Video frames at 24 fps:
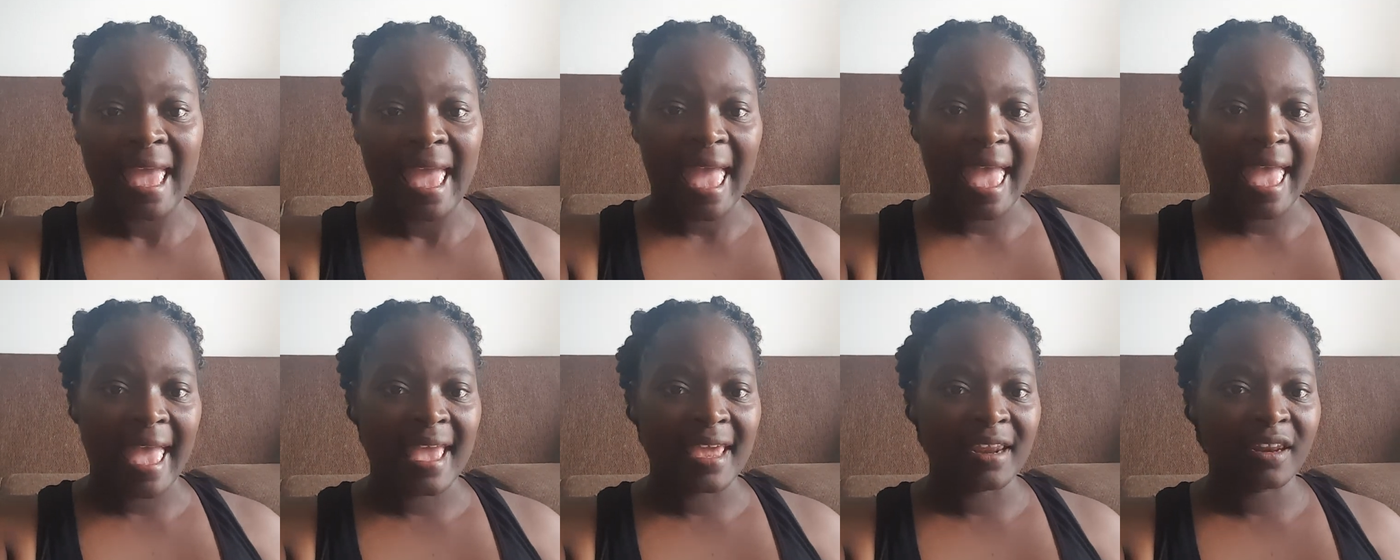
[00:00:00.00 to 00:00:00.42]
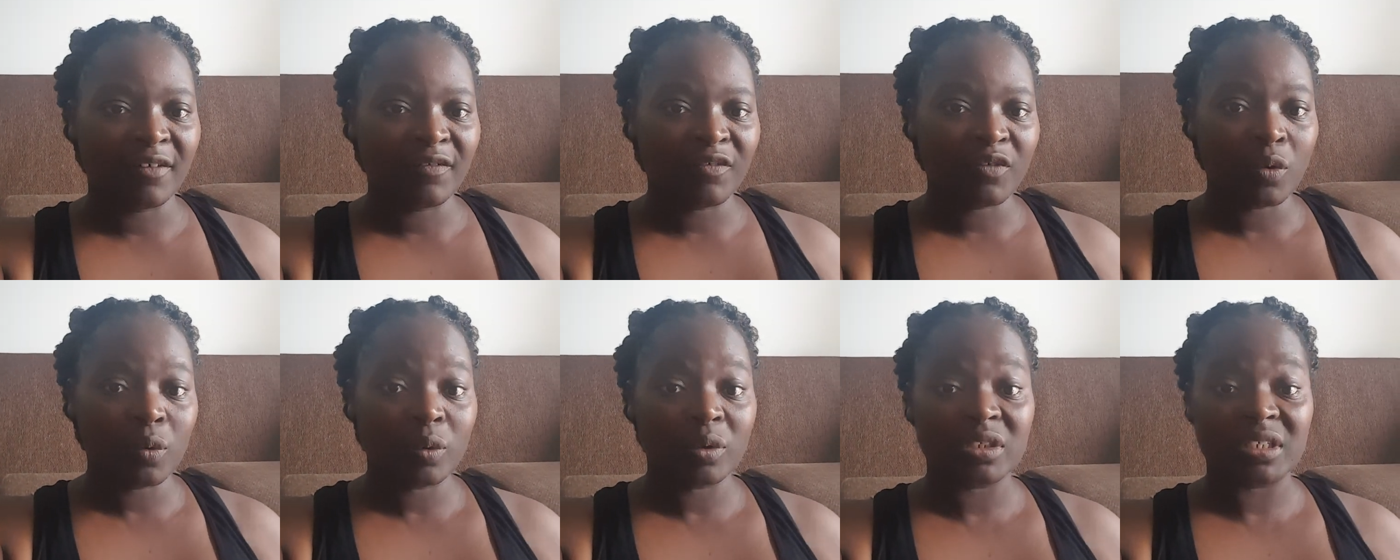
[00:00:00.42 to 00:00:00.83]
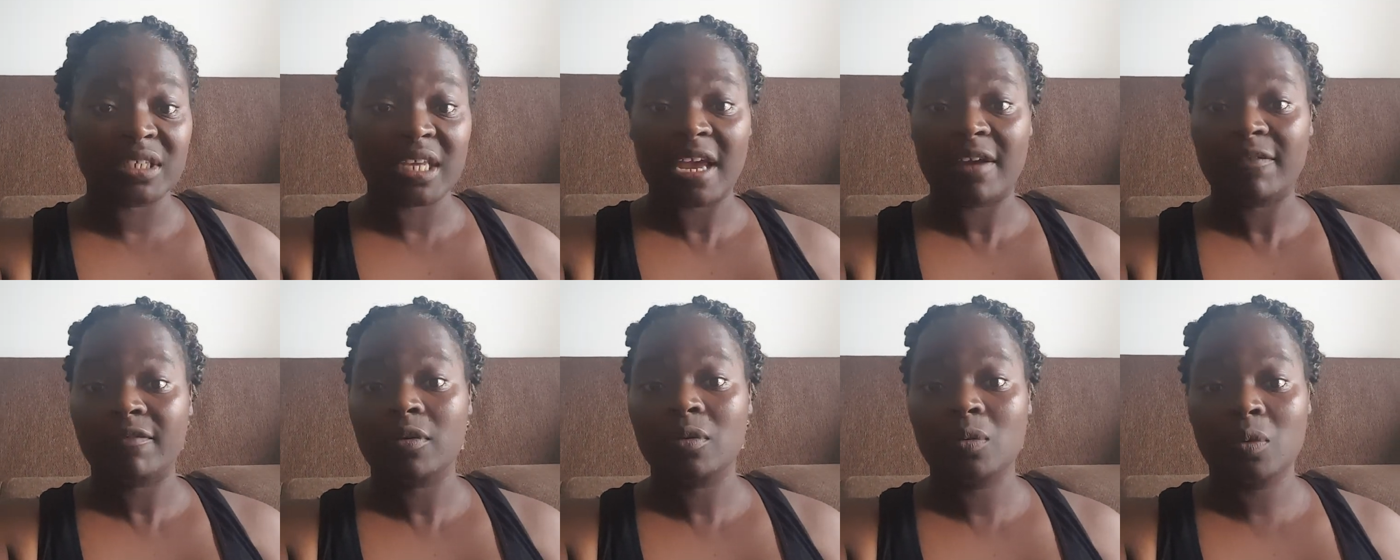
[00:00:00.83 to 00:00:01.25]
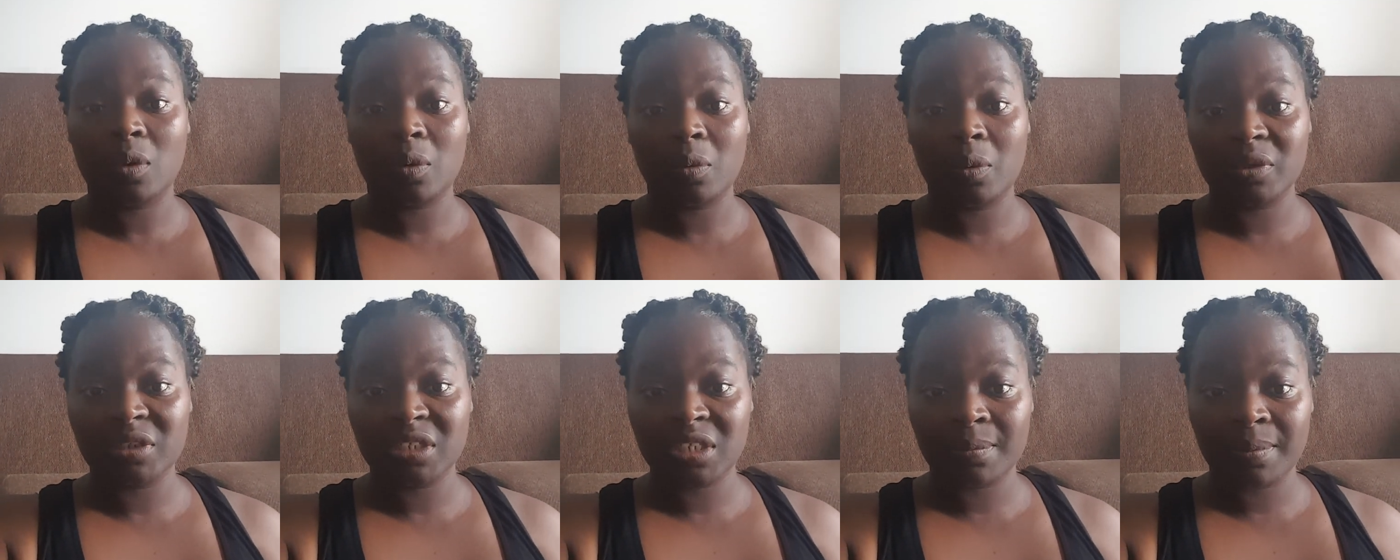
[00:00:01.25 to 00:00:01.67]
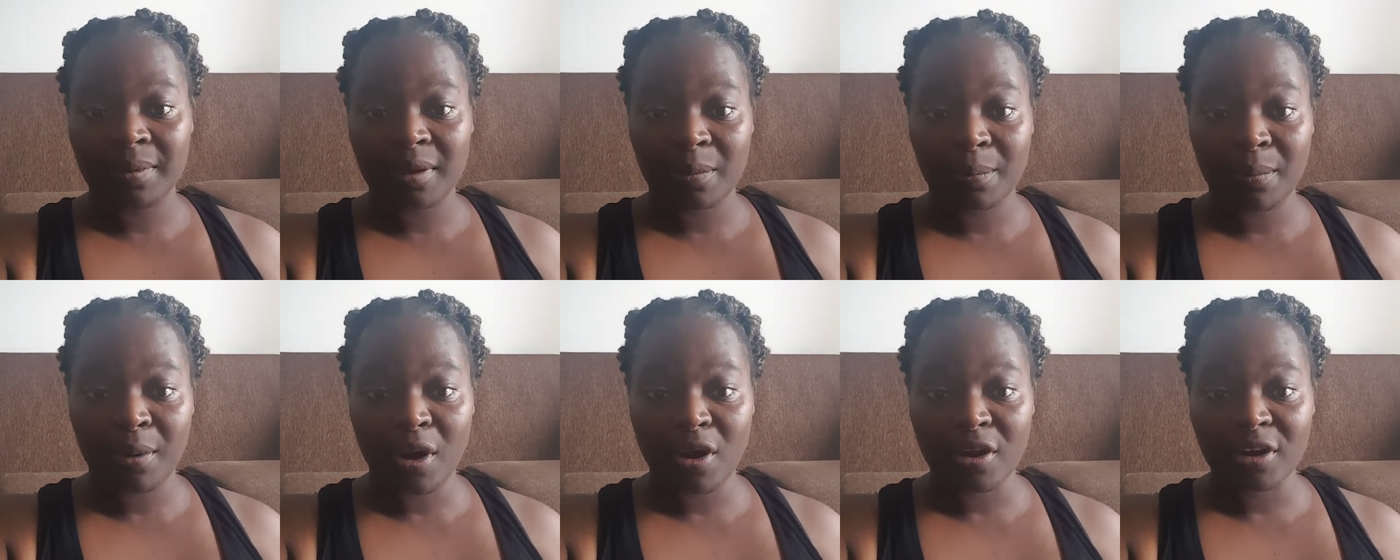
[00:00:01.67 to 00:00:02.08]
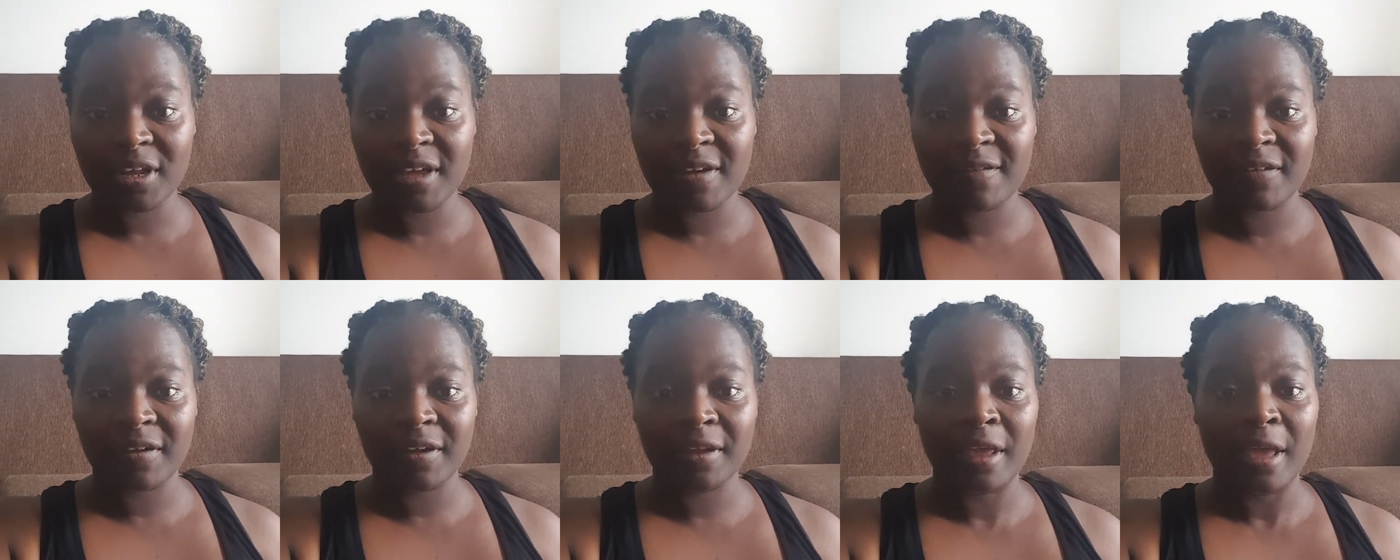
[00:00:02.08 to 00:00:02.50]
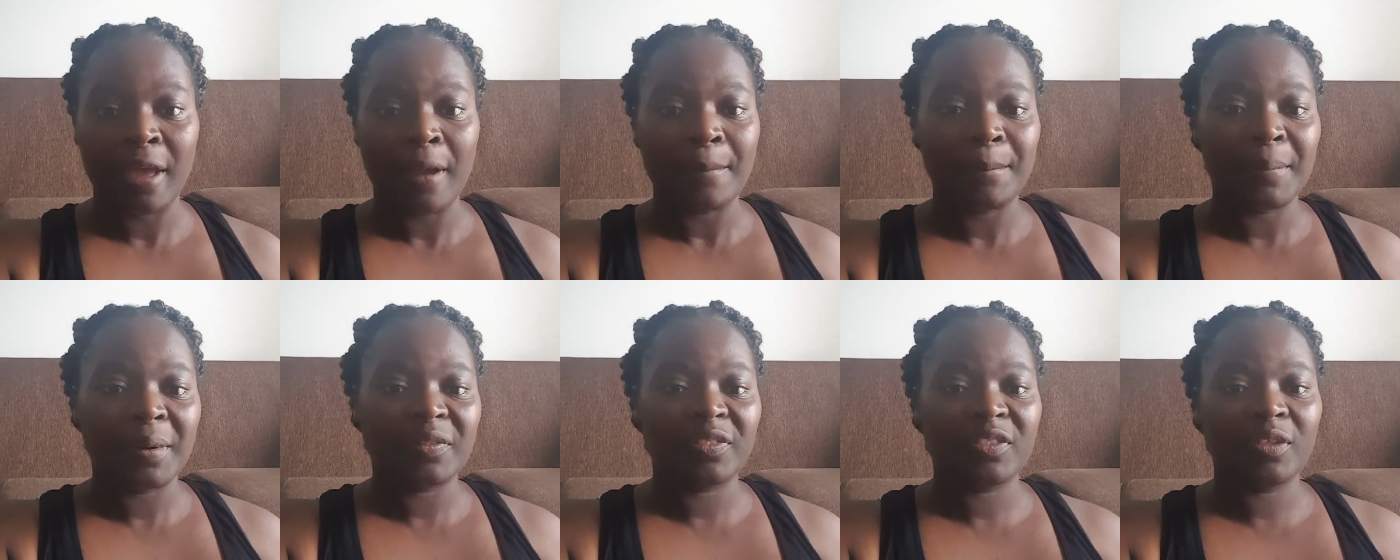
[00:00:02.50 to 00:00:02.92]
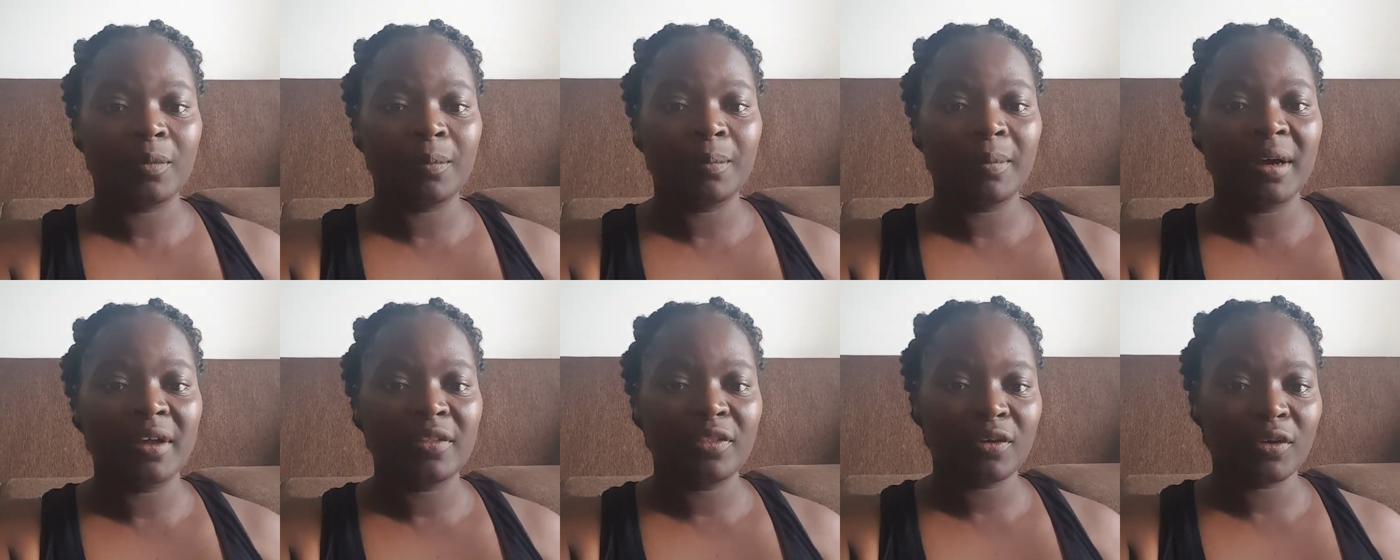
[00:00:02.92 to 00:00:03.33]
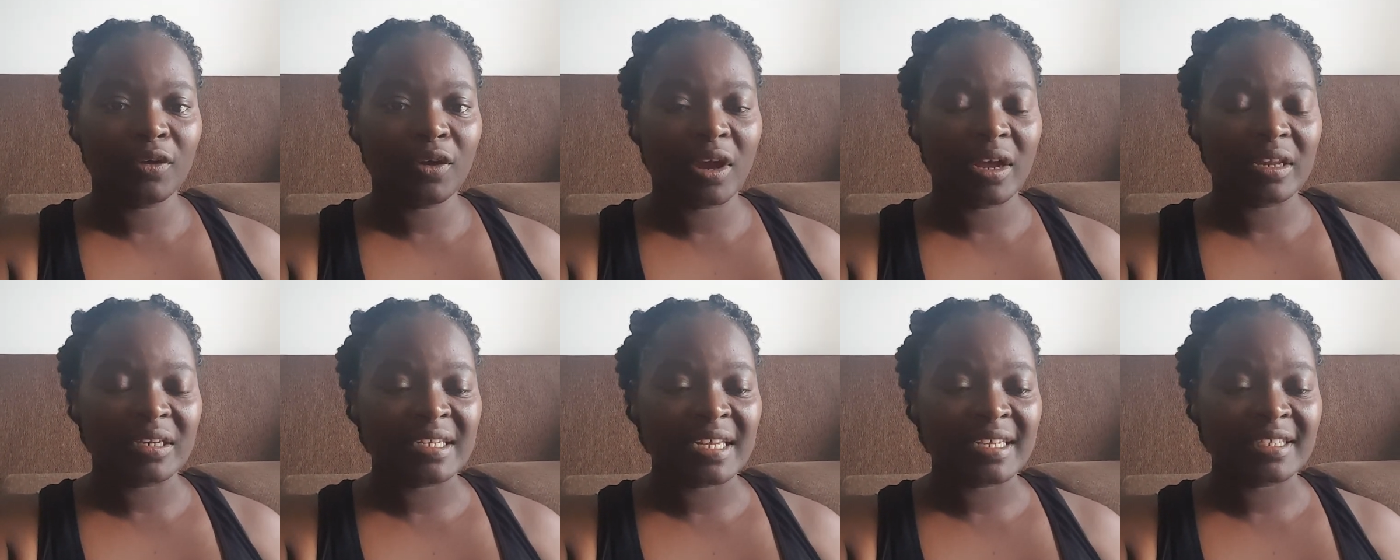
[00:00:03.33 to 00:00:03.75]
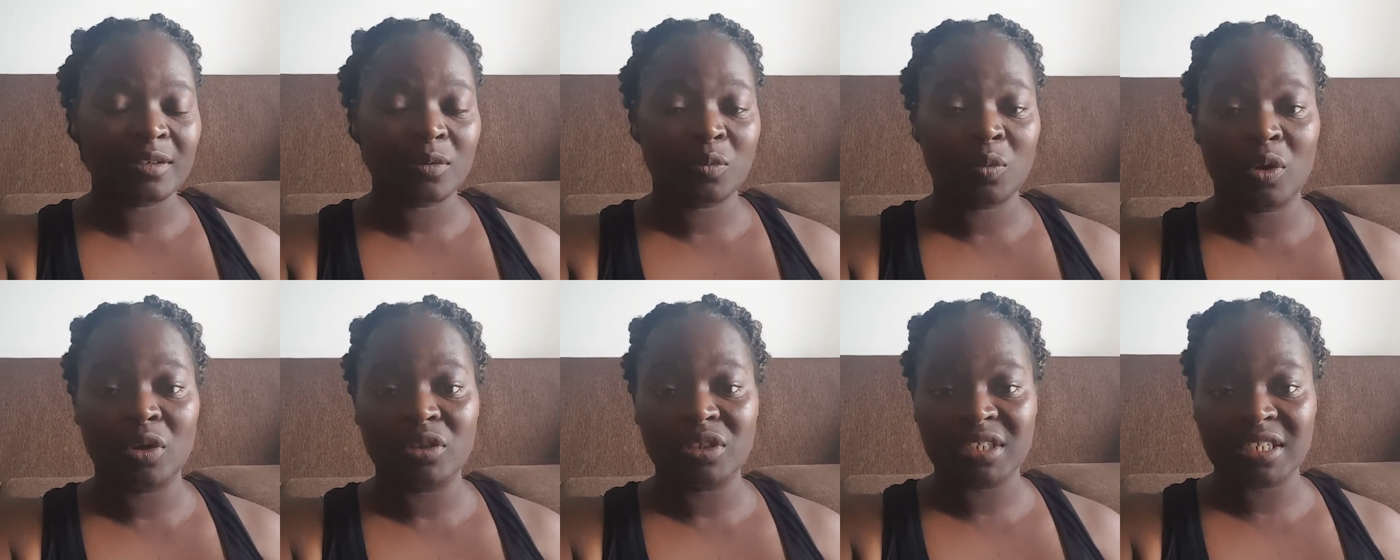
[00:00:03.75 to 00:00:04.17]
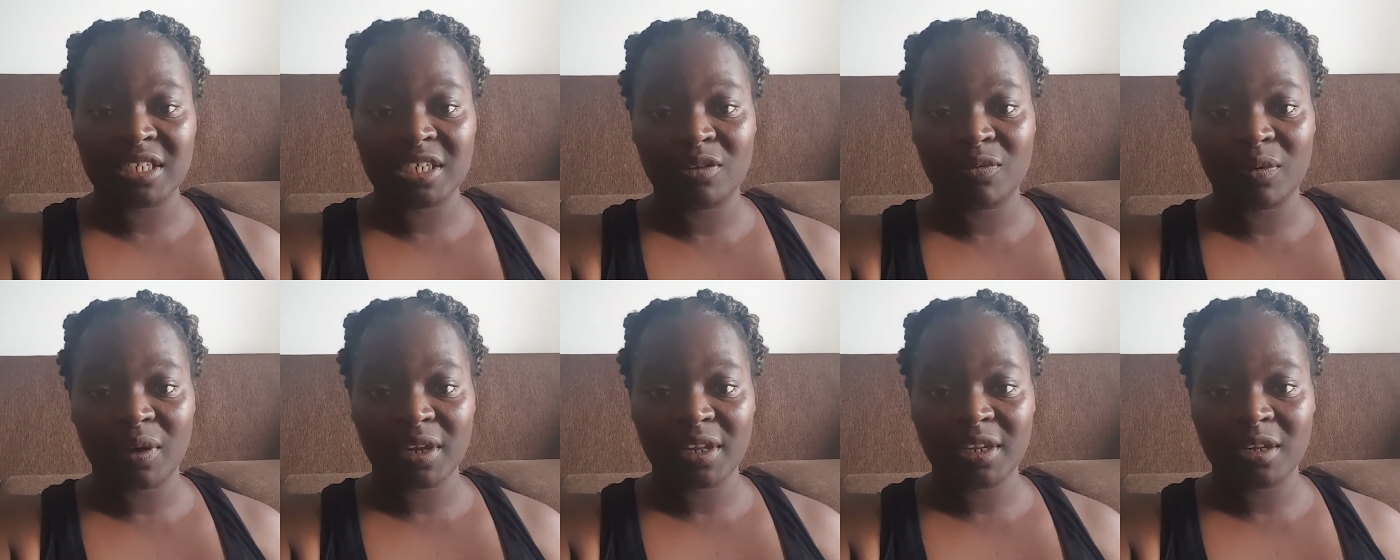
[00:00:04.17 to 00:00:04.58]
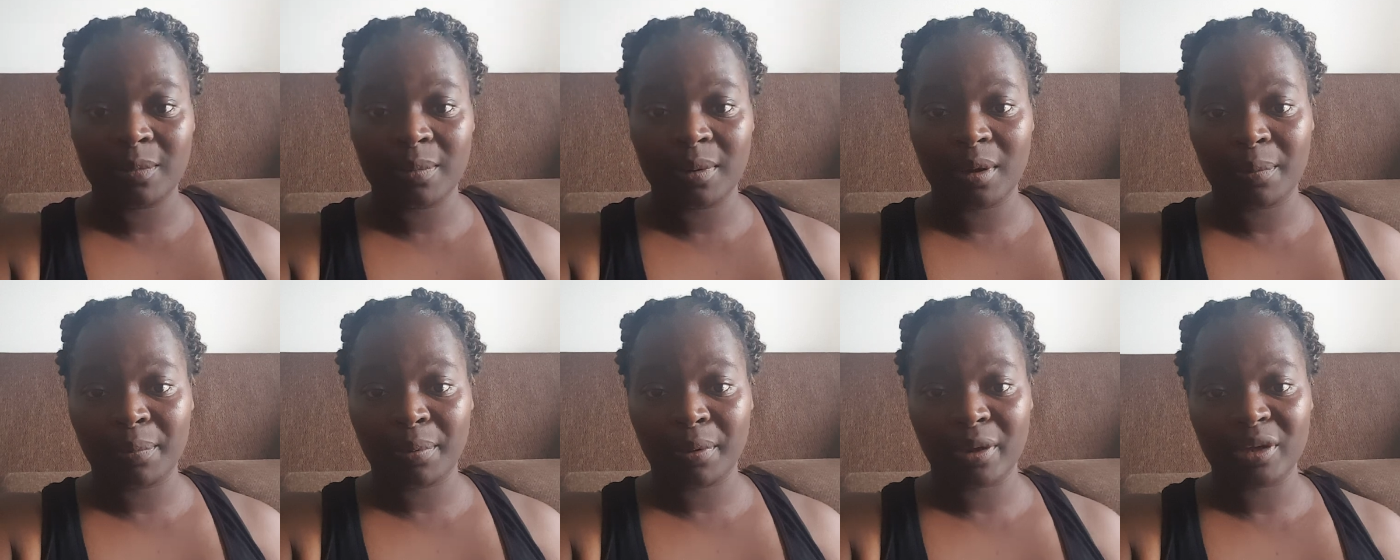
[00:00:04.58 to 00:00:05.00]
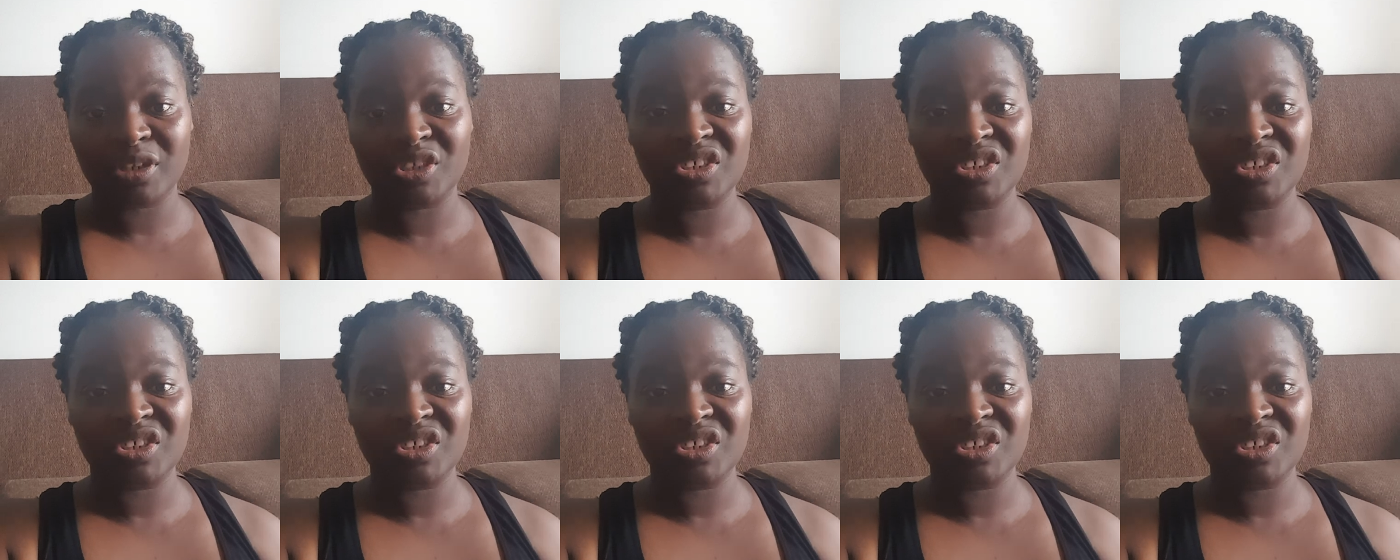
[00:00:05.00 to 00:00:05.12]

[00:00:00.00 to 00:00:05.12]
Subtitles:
And of course, everyone wants to be a part of it, but the mother doesn't want Cinderella to be a part.